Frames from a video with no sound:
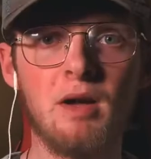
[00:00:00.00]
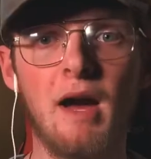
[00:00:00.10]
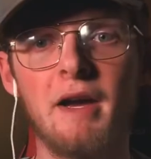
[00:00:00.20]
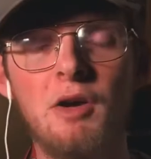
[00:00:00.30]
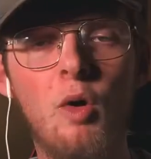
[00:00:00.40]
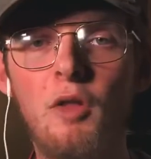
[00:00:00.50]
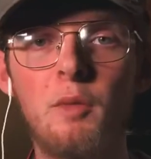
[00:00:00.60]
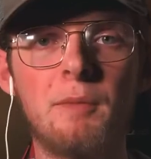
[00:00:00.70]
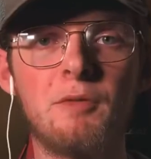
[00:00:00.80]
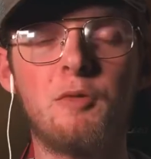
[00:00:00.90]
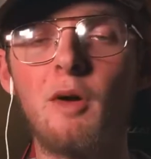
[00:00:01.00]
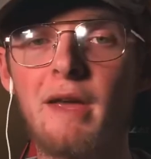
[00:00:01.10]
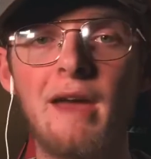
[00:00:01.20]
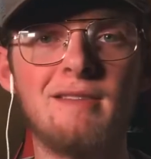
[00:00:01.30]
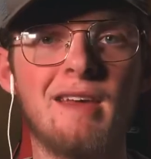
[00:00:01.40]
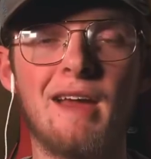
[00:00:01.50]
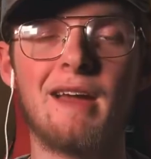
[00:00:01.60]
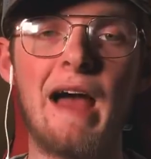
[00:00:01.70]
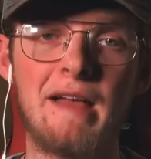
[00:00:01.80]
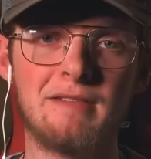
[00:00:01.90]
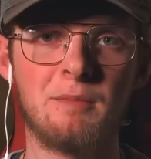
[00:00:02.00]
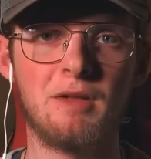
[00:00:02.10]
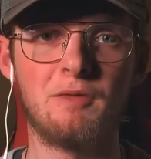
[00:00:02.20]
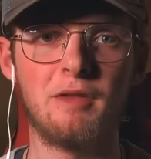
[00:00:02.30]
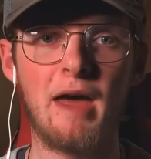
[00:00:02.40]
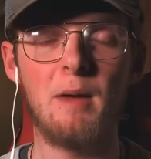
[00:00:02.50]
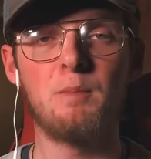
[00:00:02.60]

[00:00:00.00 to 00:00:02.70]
I can go all the way up to 4K saying I got something for that.